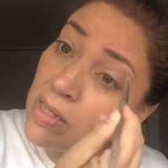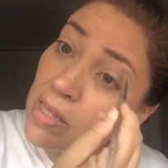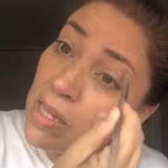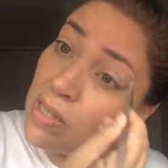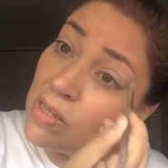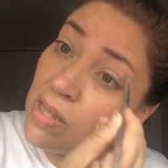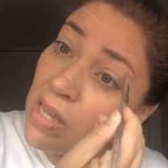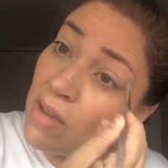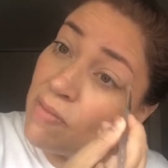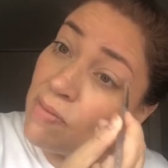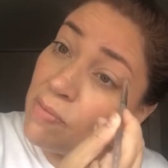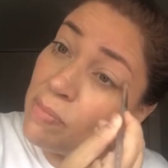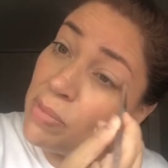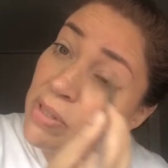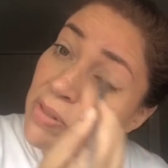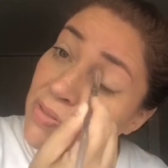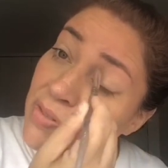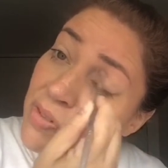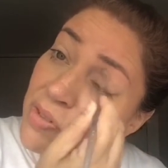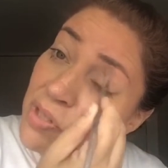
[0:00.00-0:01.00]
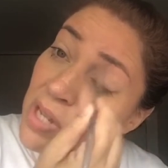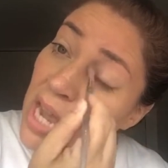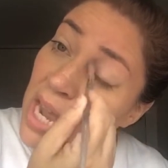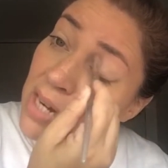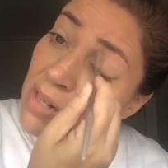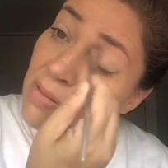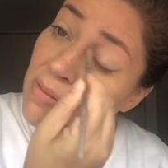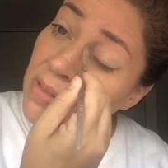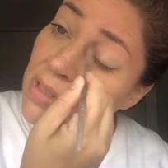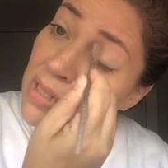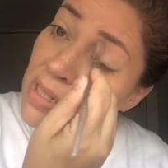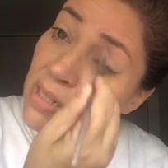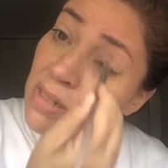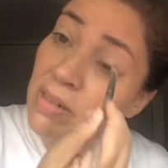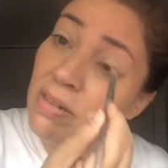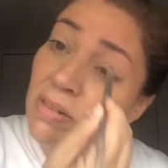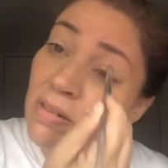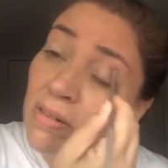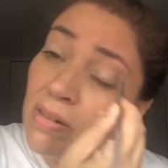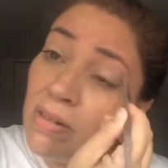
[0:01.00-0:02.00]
So I tend to have a bit of shadow in there.